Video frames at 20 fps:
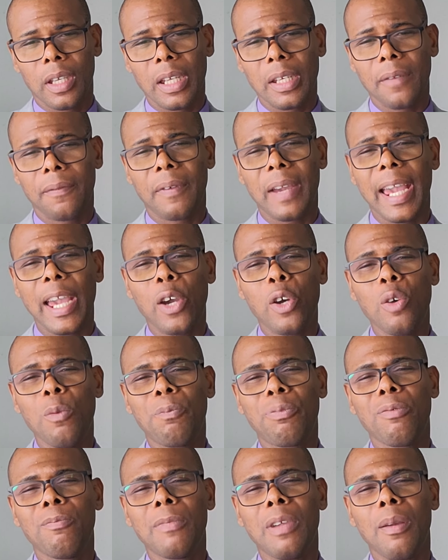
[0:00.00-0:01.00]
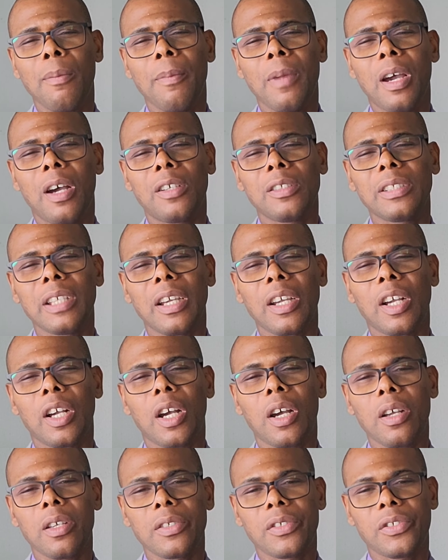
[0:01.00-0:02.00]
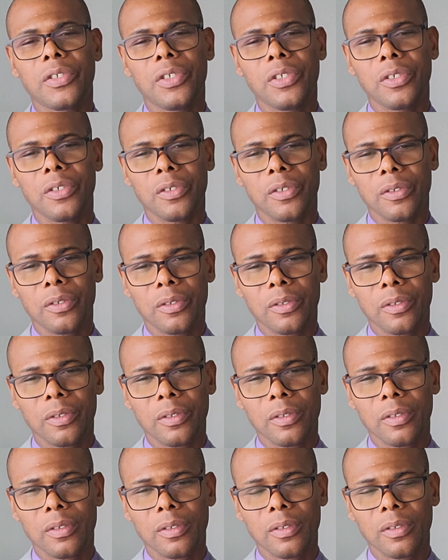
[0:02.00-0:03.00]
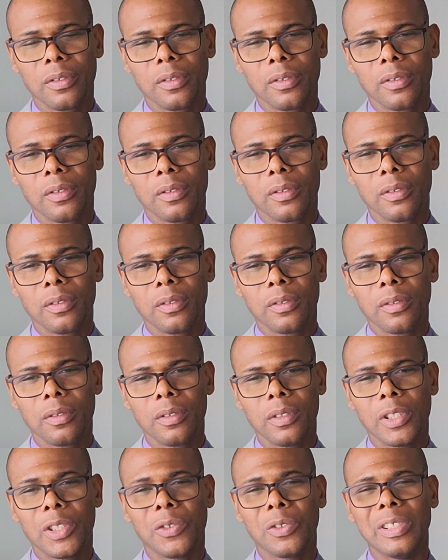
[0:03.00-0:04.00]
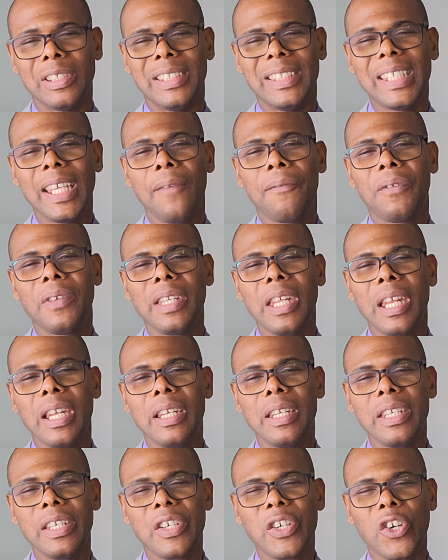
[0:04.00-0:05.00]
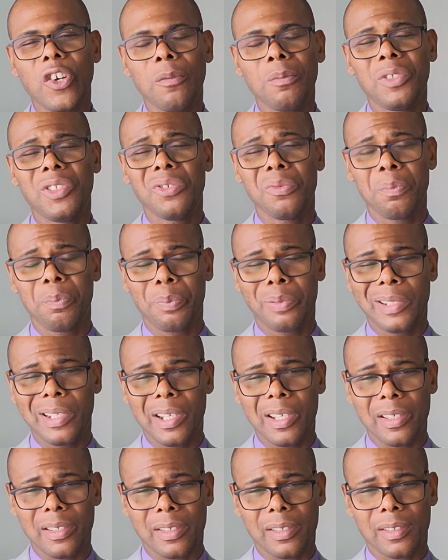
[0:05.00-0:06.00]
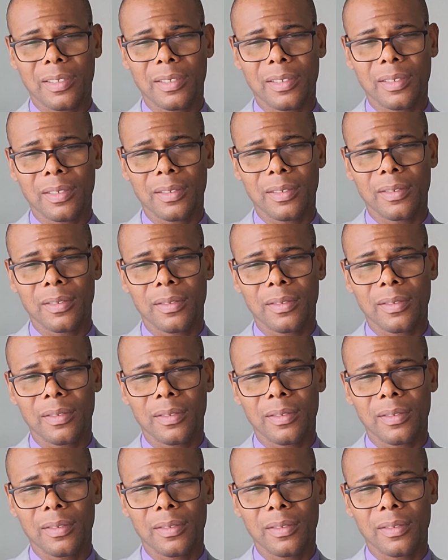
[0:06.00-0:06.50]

And if I open my mouth and curse you, it will definitely come to pass.